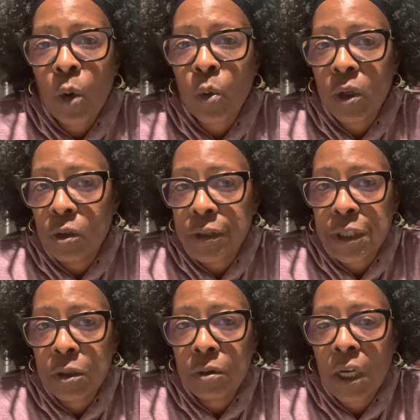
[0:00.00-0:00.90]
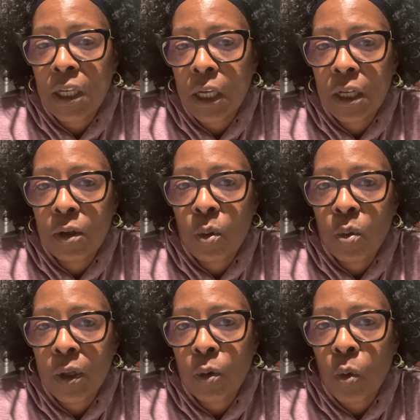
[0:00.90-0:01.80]
real soon, again,
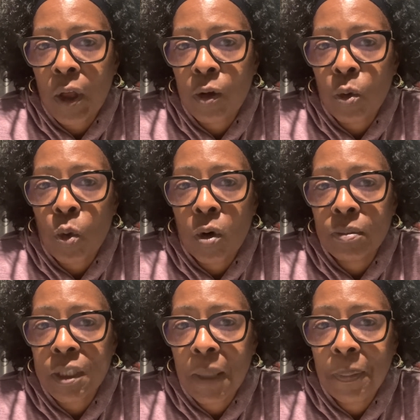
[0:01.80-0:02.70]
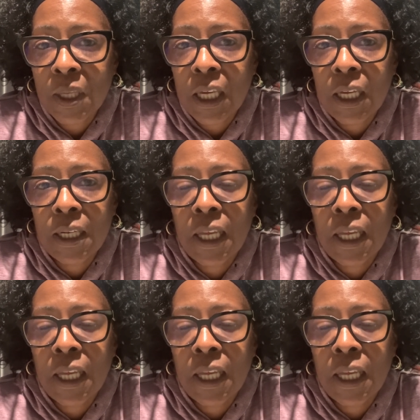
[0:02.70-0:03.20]
when the weather warms up again.